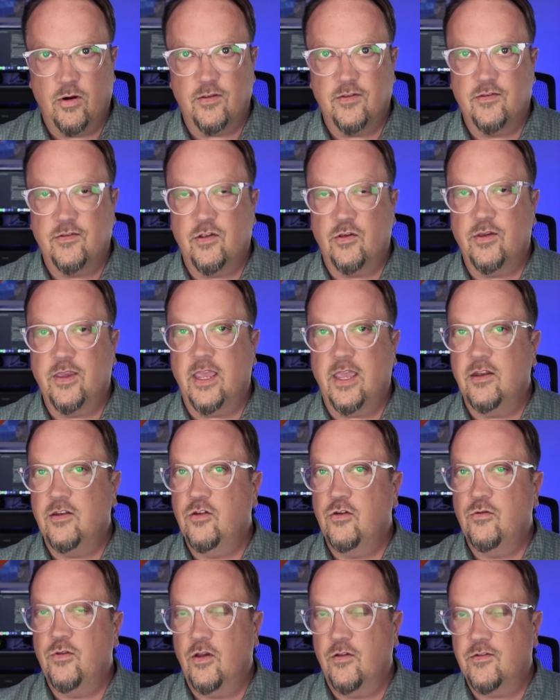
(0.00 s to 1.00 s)
So you can't do
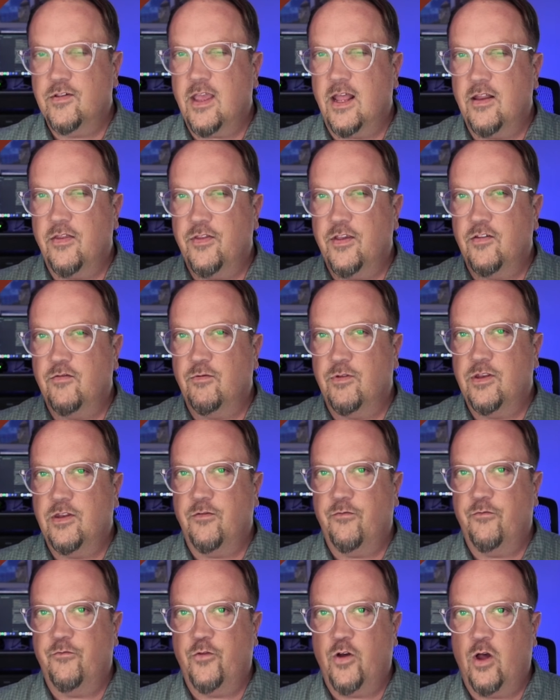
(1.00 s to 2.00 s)
those kind of things with
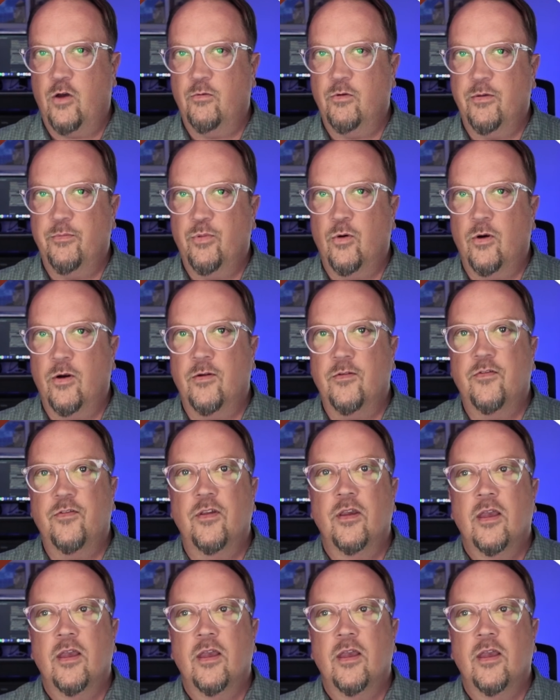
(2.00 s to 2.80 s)
default reports.